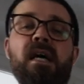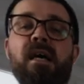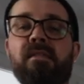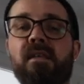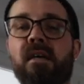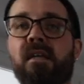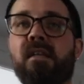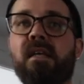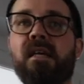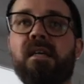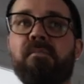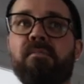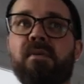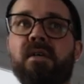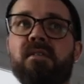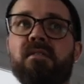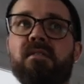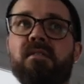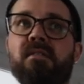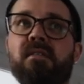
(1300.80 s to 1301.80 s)
And that like
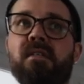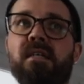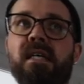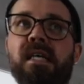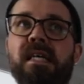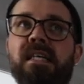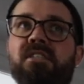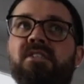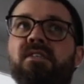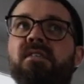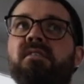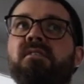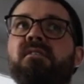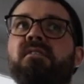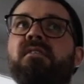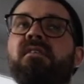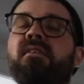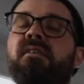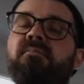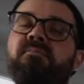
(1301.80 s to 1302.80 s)
button, it
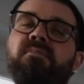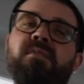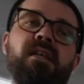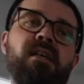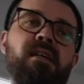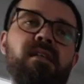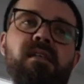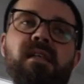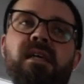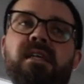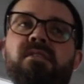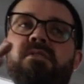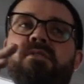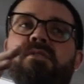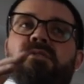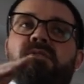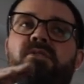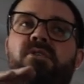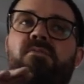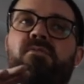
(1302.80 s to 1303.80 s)
lets
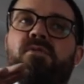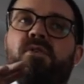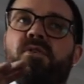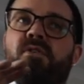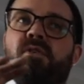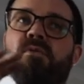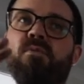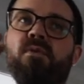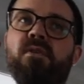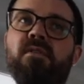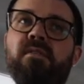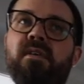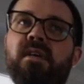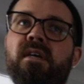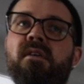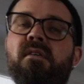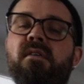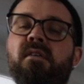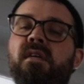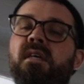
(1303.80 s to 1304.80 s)
YouTube know that we're
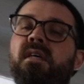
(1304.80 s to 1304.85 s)
there.